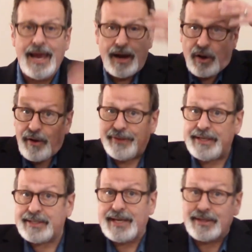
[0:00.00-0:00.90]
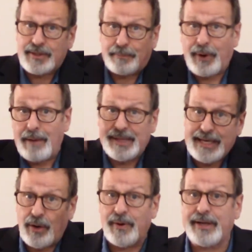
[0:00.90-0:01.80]
Now, all these things are probably
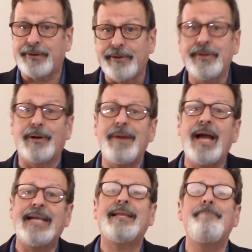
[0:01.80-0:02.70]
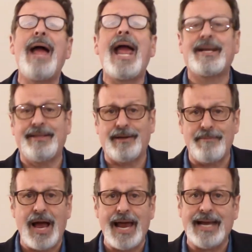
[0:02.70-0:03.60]
going through their mind, at the back of their
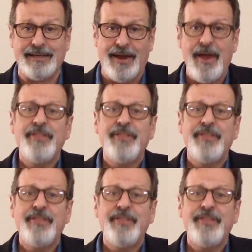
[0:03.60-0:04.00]
mind.